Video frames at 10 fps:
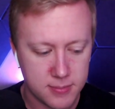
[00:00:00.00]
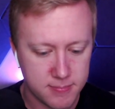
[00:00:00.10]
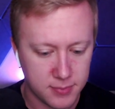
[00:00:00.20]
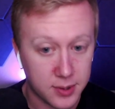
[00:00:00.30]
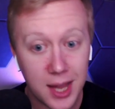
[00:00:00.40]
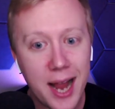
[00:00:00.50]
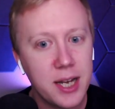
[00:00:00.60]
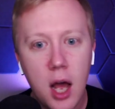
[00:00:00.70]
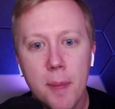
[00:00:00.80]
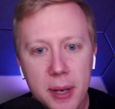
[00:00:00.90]
line
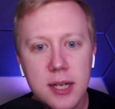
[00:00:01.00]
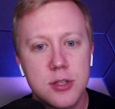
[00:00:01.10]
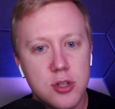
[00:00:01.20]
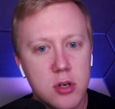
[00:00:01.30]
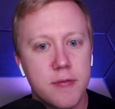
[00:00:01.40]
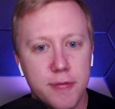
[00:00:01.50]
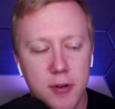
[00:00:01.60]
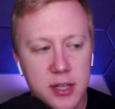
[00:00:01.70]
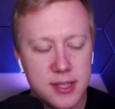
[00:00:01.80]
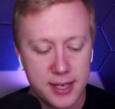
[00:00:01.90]
up in certain
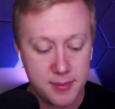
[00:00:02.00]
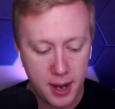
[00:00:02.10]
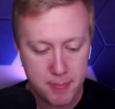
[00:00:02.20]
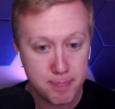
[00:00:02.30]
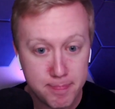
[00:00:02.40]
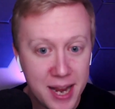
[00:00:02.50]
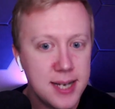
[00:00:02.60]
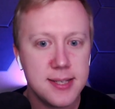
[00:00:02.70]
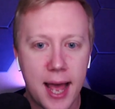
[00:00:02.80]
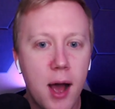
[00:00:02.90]
fronts and, and
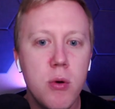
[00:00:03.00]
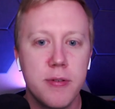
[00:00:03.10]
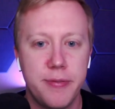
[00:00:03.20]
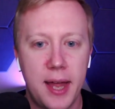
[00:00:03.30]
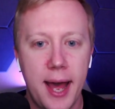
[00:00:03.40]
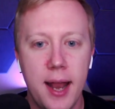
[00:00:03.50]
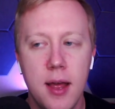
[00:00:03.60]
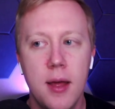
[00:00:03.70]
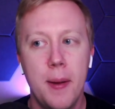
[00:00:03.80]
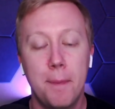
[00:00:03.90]
base out of that,
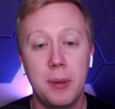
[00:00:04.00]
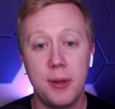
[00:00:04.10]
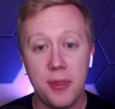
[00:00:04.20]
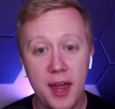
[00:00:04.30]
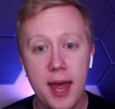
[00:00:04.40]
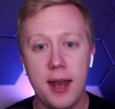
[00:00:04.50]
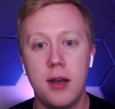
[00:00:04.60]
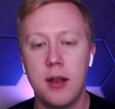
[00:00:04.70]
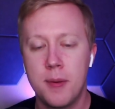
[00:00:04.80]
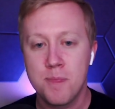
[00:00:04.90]
but
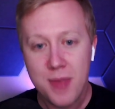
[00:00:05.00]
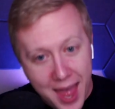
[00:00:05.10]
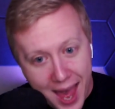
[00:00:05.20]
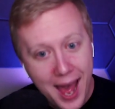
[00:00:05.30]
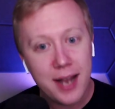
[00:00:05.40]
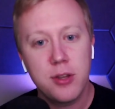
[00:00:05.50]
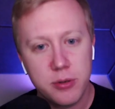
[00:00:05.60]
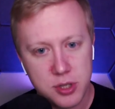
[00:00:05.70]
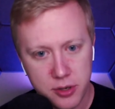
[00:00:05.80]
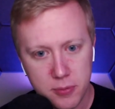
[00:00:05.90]
then add
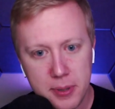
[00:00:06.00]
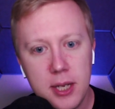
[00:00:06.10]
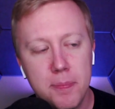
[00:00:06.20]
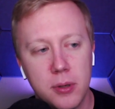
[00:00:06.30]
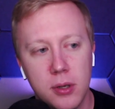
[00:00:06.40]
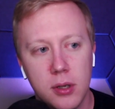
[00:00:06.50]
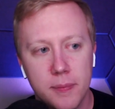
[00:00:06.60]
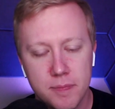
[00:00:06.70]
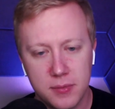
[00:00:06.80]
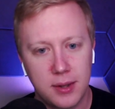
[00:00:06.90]
those other people
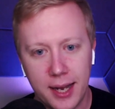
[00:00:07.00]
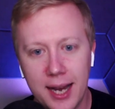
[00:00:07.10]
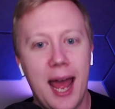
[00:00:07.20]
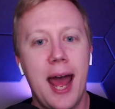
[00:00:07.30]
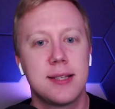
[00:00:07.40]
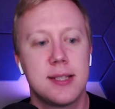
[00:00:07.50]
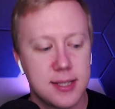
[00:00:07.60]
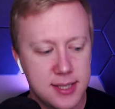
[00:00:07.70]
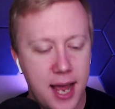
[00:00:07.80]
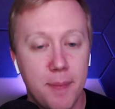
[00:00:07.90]
like as the
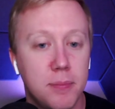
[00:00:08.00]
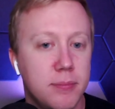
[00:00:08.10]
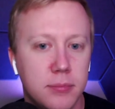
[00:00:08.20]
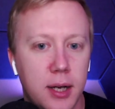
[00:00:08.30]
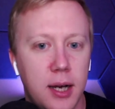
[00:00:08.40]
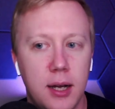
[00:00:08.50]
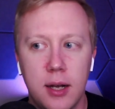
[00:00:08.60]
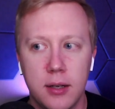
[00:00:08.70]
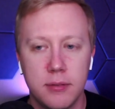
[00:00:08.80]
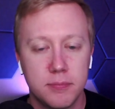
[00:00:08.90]
snap
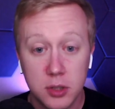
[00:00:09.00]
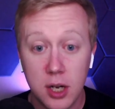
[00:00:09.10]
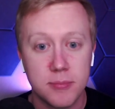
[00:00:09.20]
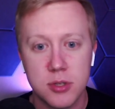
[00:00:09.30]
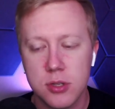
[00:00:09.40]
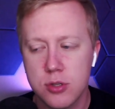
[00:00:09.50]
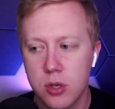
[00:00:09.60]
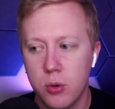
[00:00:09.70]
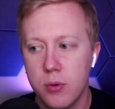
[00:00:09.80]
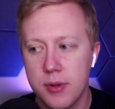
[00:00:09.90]
uh, comes
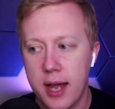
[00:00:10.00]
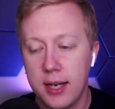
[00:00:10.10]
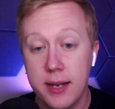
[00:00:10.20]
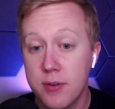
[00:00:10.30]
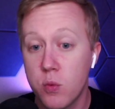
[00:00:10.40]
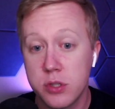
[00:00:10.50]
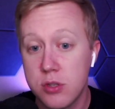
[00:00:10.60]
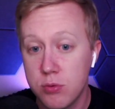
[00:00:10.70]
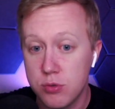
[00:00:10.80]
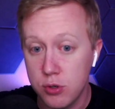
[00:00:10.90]
so that even once
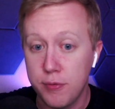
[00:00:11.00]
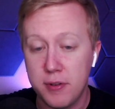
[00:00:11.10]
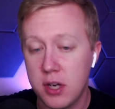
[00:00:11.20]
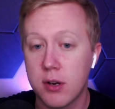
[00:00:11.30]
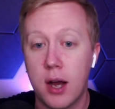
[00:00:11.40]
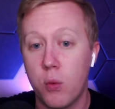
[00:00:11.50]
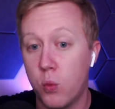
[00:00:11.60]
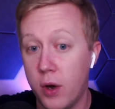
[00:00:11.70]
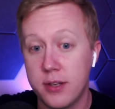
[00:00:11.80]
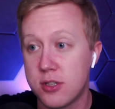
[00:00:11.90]
you do figure out
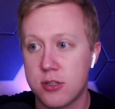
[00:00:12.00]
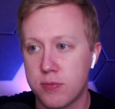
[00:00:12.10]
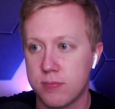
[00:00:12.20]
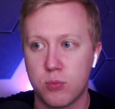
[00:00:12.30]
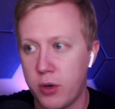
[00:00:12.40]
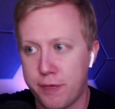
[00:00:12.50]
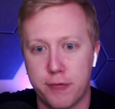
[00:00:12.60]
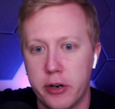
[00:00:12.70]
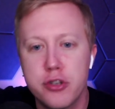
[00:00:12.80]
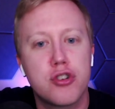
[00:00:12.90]
what's what
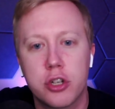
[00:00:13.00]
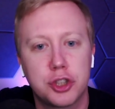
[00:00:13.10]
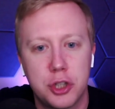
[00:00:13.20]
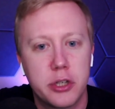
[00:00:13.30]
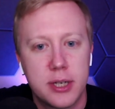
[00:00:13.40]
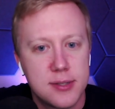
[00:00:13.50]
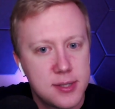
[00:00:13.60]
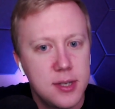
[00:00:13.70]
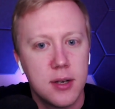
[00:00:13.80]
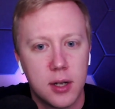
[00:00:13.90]
front structure you're going to
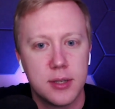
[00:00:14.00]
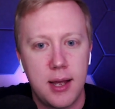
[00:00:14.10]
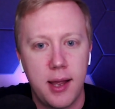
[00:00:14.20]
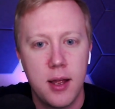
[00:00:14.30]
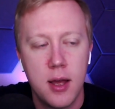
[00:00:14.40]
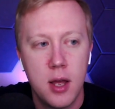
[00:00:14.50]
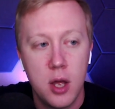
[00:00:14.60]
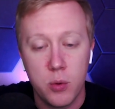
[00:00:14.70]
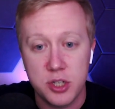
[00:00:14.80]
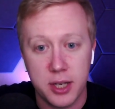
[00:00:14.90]
see all day
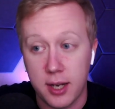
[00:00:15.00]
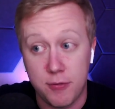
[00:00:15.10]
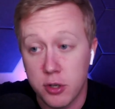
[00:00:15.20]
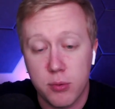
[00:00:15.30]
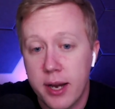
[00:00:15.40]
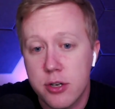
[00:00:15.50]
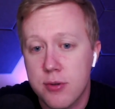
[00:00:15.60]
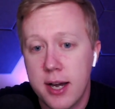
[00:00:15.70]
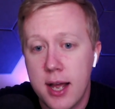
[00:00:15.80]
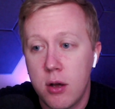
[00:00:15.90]
which like if you're the raiders
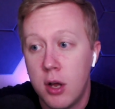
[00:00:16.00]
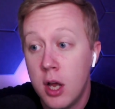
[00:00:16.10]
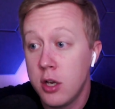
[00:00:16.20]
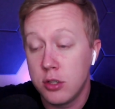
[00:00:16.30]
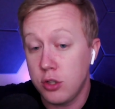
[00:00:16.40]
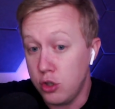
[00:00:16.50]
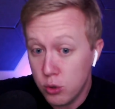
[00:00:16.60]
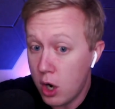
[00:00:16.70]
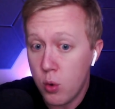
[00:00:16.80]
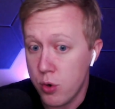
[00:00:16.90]
right now
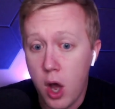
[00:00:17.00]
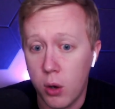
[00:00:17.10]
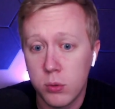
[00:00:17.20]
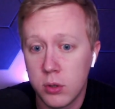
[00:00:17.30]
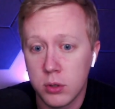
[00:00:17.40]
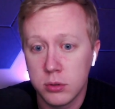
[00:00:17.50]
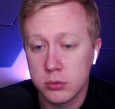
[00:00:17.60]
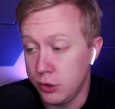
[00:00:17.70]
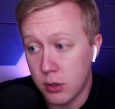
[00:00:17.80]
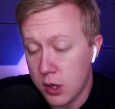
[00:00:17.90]
you don't know
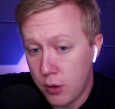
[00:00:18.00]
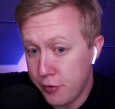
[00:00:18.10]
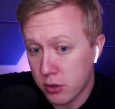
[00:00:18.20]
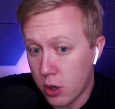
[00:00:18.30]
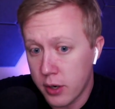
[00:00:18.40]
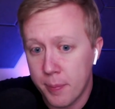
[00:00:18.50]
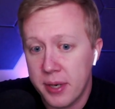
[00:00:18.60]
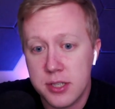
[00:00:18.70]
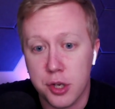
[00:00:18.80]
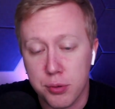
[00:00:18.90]
you don't know if you're going up
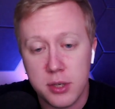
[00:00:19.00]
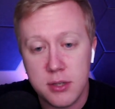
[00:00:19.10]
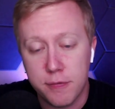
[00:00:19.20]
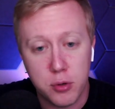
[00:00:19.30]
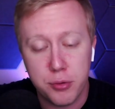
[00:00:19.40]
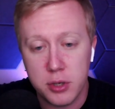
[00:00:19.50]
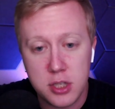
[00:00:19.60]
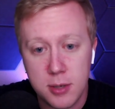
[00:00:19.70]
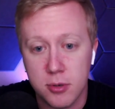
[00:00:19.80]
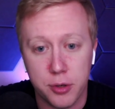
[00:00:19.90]
against a 3-4-3
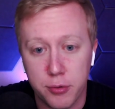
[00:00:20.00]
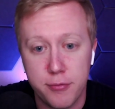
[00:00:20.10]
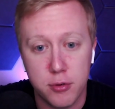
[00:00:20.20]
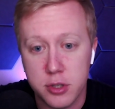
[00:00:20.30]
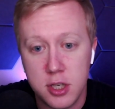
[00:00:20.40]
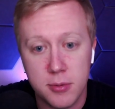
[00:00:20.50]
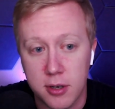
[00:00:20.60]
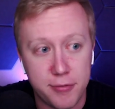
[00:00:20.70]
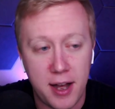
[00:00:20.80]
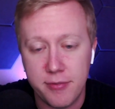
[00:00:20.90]
team or a 3-4 team or a
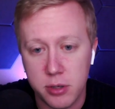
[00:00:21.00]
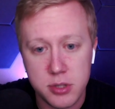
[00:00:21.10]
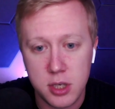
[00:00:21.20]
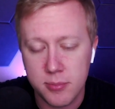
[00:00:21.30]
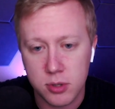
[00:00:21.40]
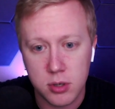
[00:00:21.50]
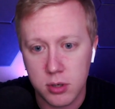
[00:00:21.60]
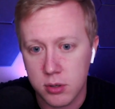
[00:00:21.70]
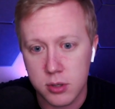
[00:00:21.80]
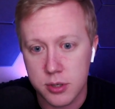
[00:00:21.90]
5-0 team or
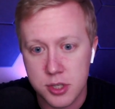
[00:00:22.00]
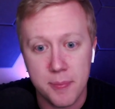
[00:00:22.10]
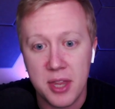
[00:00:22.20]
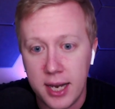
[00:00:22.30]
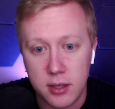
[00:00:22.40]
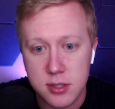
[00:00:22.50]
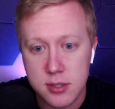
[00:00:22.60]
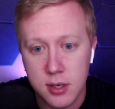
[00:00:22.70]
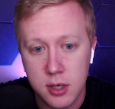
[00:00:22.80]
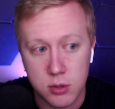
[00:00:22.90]
or something else
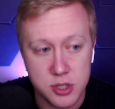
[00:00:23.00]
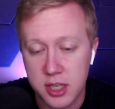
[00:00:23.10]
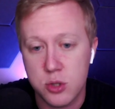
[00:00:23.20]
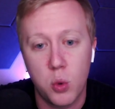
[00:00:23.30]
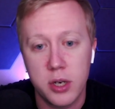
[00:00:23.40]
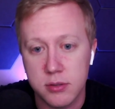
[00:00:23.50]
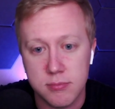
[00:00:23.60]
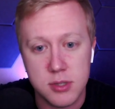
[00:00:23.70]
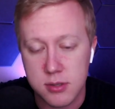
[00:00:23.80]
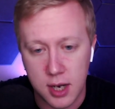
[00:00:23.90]
or
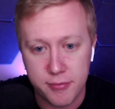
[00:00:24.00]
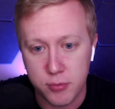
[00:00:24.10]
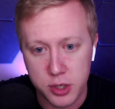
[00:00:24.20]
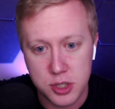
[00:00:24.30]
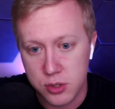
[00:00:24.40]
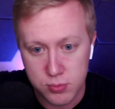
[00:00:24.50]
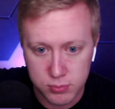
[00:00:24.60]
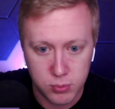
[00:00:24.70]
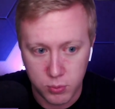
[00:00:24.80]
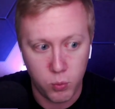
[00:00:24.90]
6-1 stuff which is
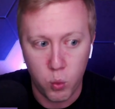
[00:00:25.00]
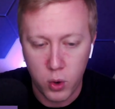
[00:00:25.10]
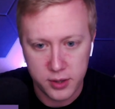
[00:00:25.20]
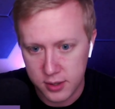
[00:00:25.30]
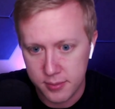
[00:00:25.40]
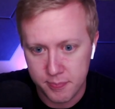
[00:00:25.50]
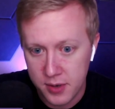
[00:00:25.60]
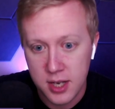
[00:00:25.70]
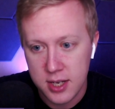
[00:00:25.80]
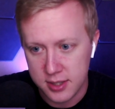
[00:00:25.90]
what the
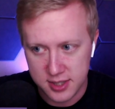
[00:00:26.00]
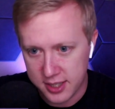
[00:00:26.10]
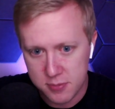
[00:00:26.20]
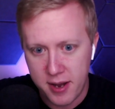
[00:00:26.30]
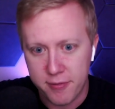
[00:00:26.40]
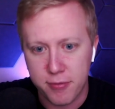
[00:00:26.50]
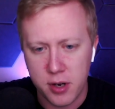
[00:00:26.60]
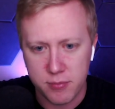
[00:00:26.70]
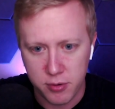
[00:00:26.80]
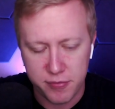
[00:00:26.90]
the six man
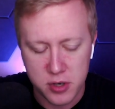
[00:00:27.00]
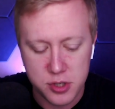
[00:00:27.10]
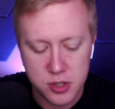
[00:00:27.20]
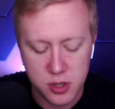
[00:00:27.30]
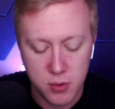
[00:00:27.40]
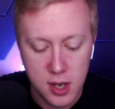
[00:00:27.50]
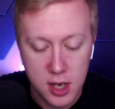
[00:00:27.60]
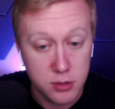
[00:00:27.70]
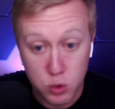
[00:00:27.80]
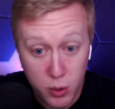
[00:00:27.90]
front refers to
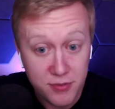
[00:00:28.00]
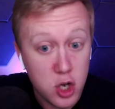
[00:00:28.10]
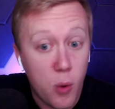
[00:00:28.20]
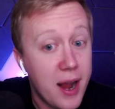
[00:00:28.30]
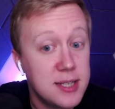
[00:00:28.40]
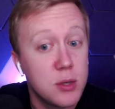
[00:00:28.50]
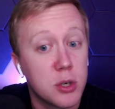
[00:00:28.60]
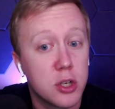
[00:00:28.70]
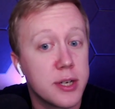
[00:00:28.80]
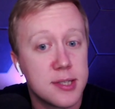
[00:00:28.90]
you have no idea what
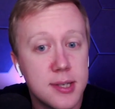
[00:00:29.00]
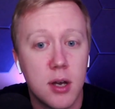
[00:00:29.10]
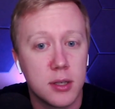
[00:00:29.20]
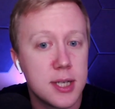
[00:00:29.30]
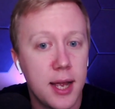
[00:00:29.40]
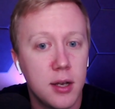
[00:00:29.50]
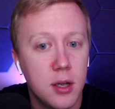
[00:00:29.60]
you're going to see all day